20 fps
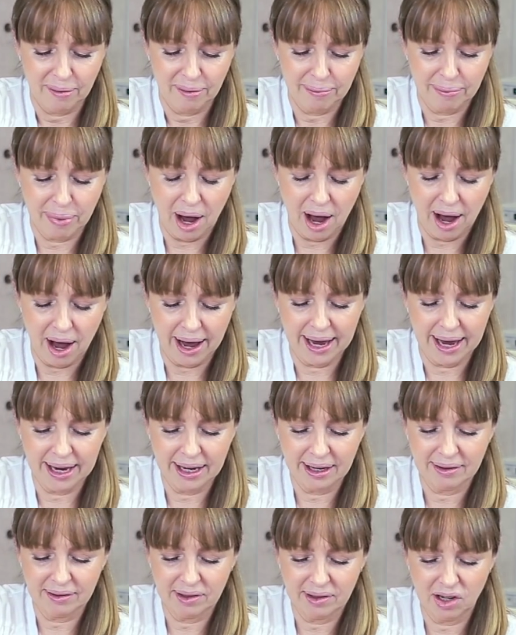
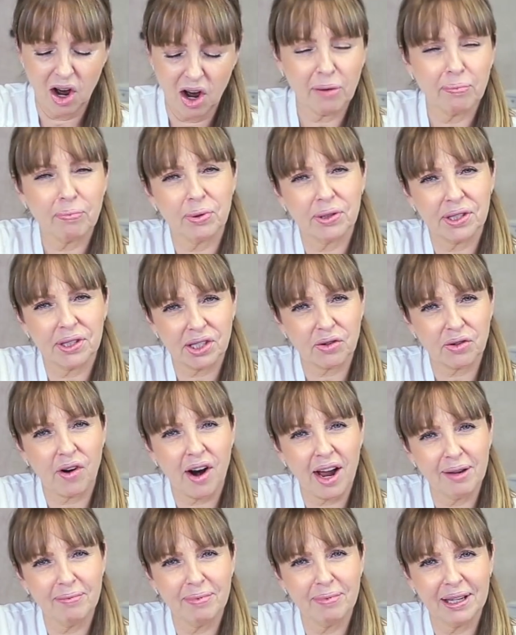by not
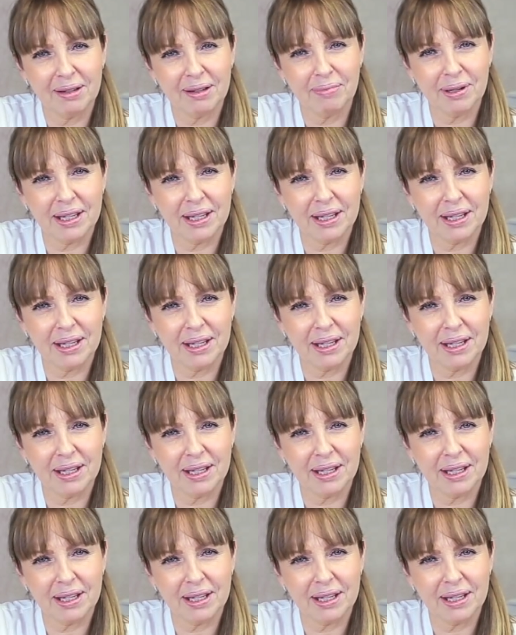prescribing,